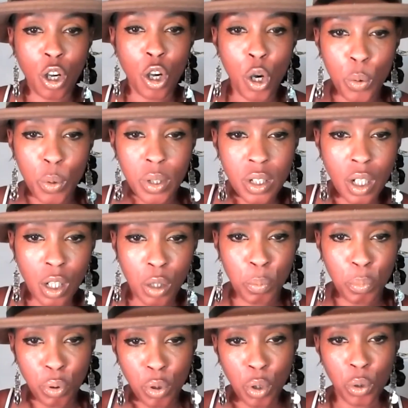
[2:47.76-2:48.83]

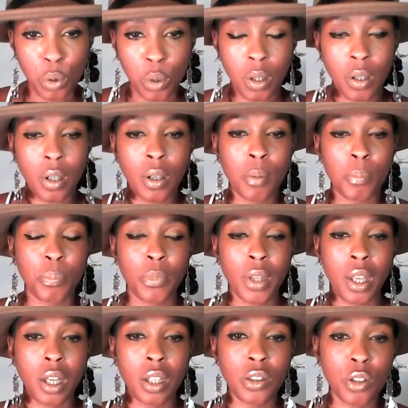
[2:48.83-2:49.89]
COINTELPRO.
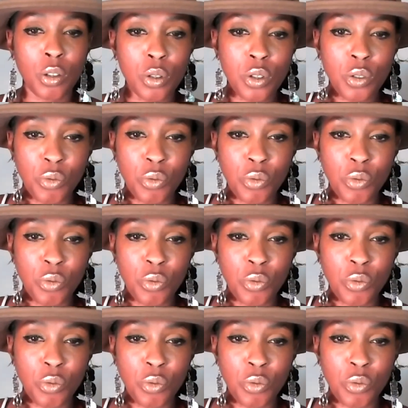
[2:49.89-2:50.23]
And those